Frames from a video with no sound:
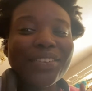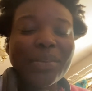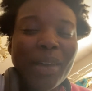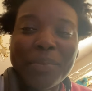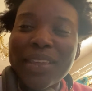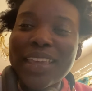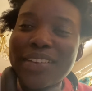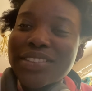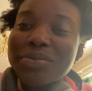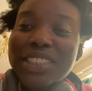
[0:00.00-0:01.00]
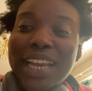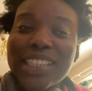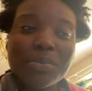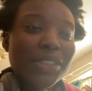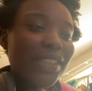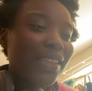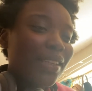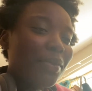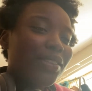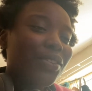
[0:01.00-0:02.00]
you might be hearing some jazz music.
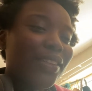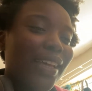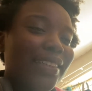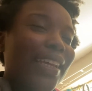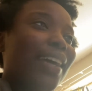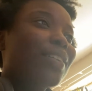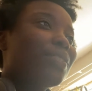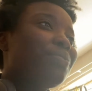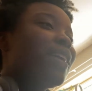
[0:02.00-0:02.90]
Let me turn that down.